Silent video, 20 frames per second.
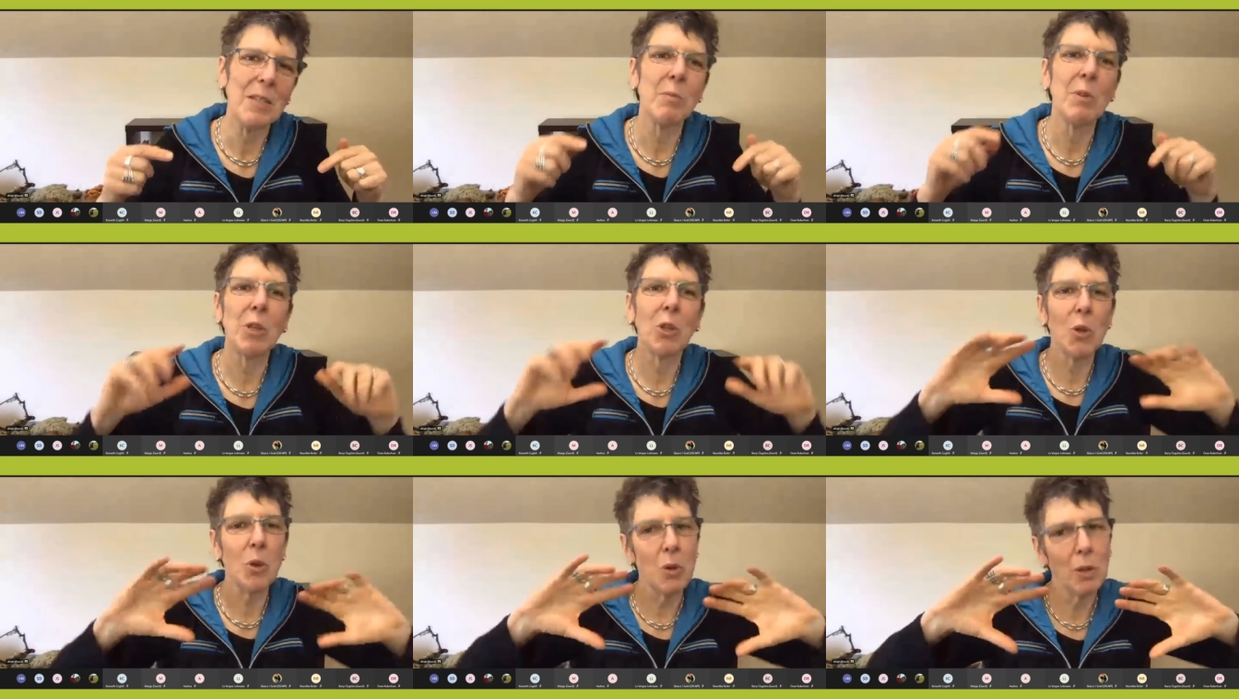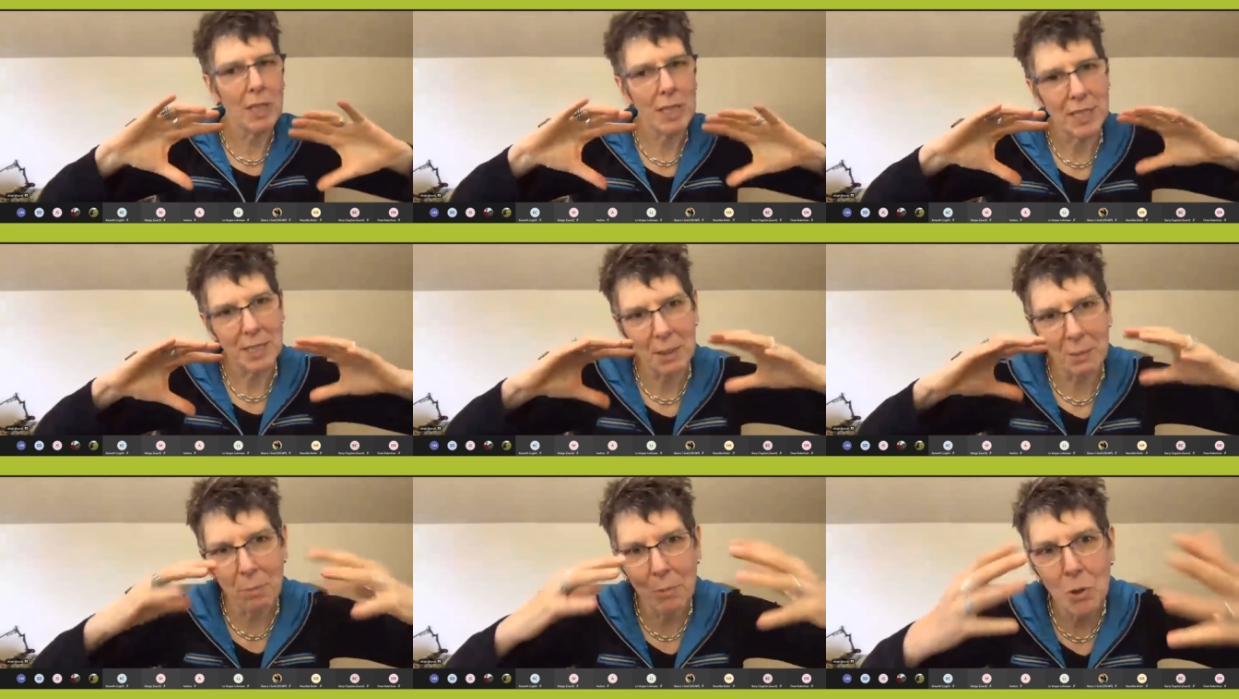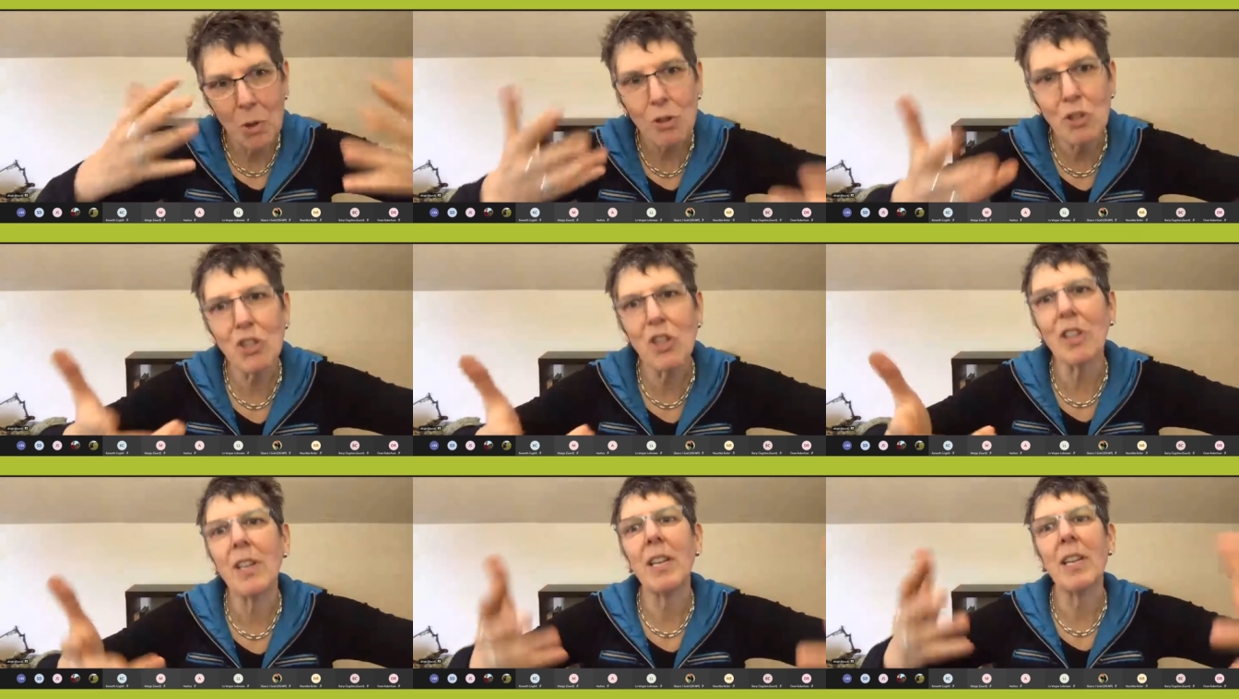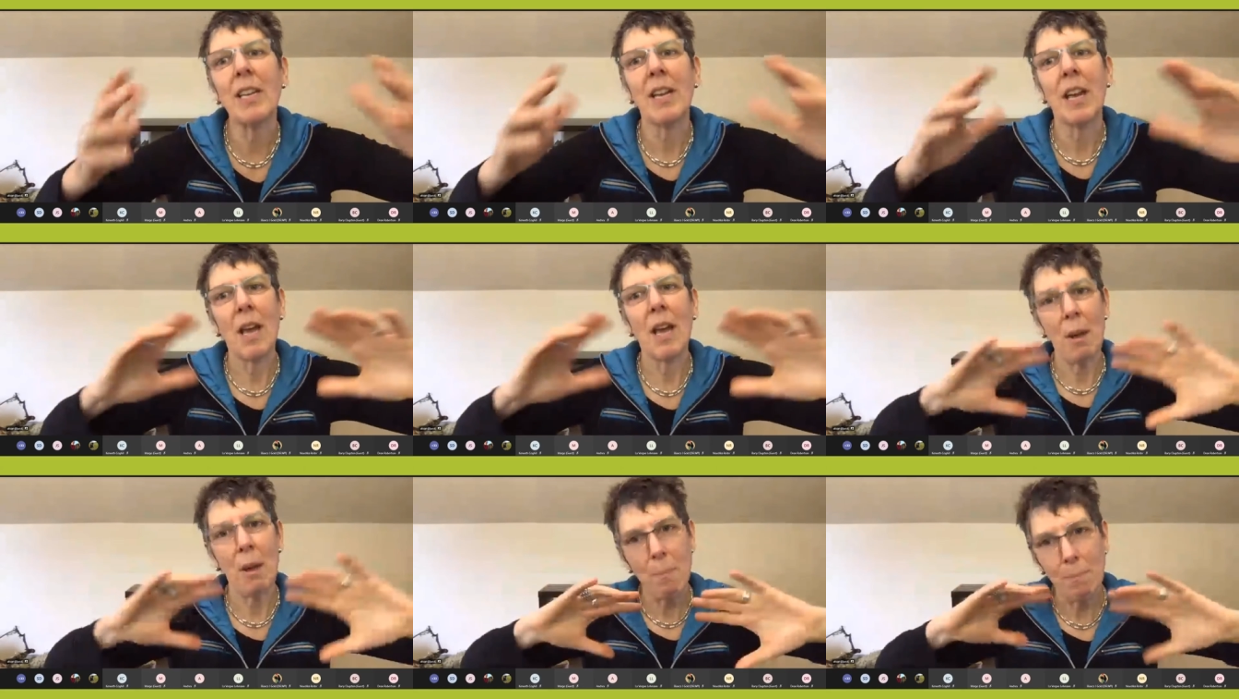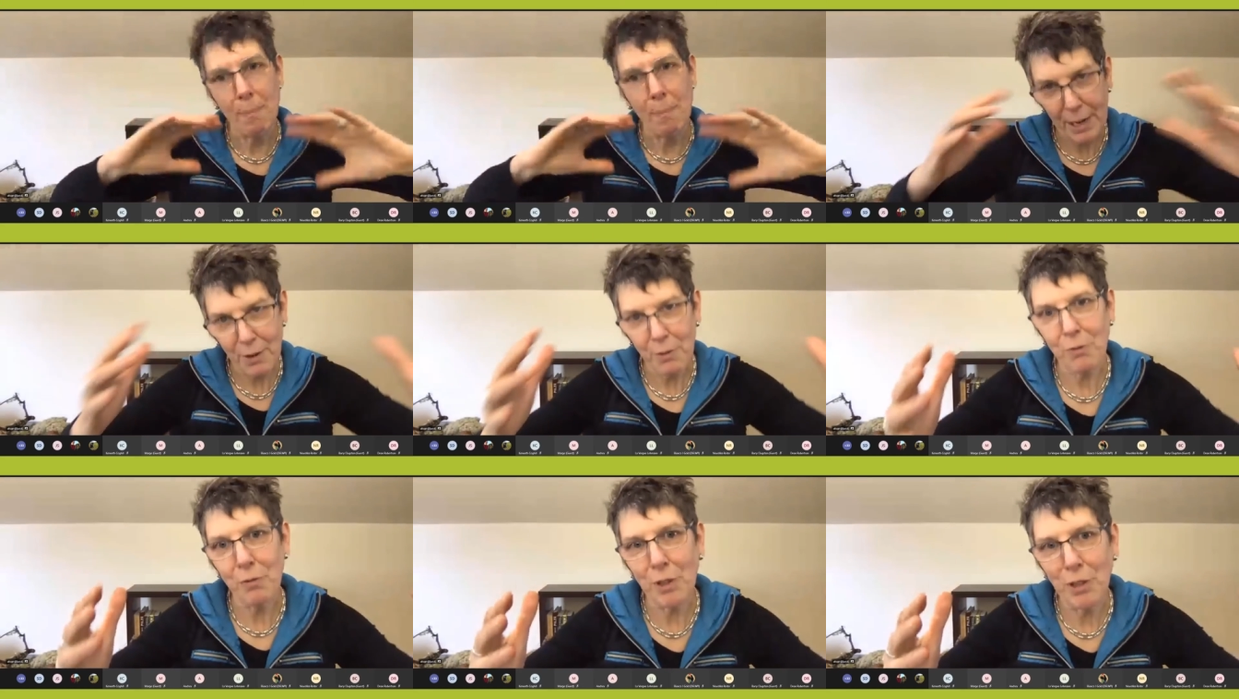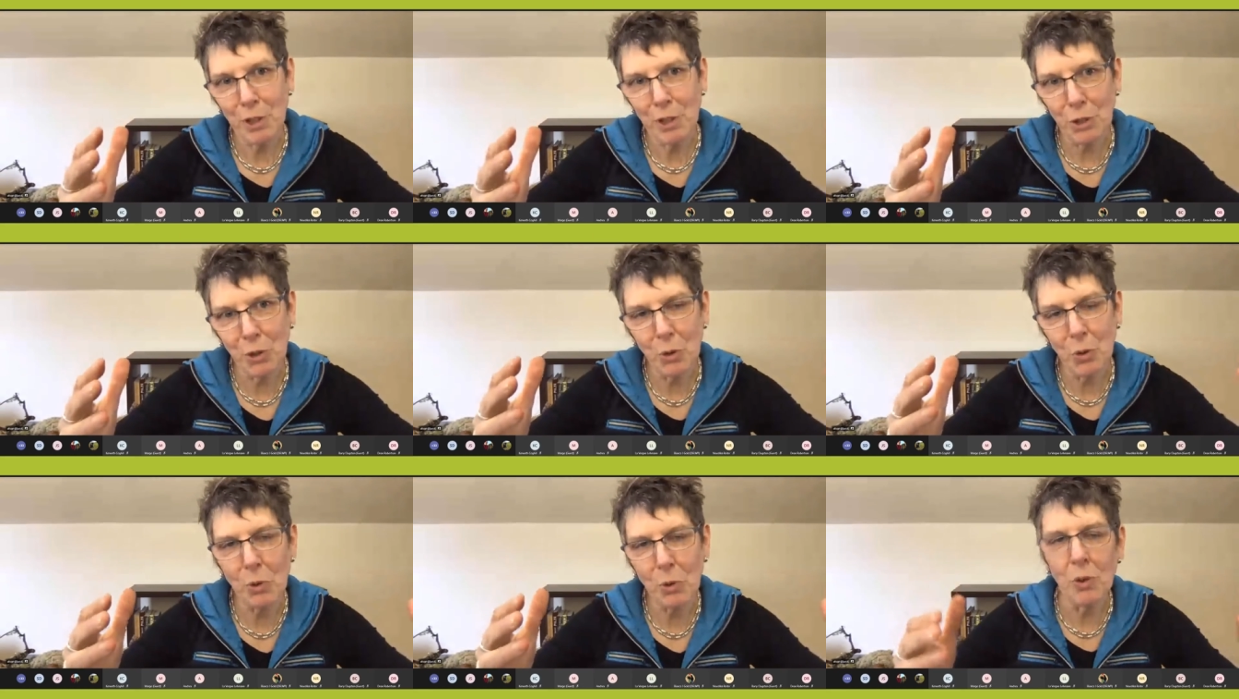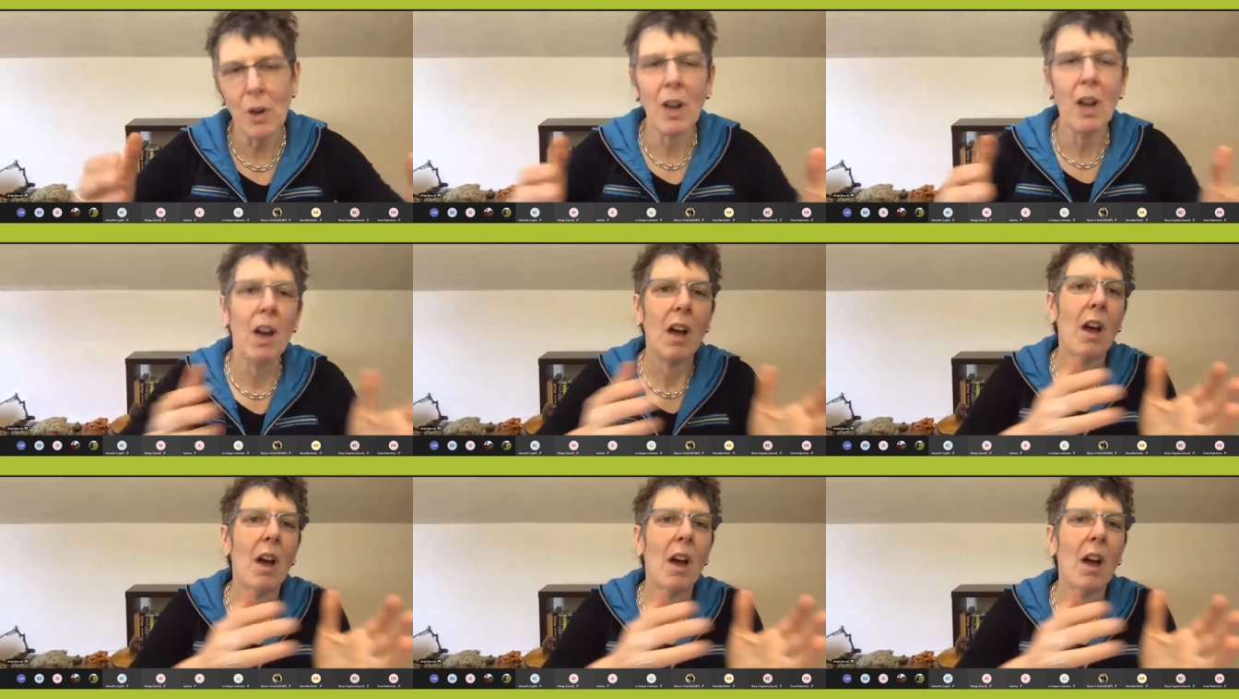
And we call this a mutually beneficial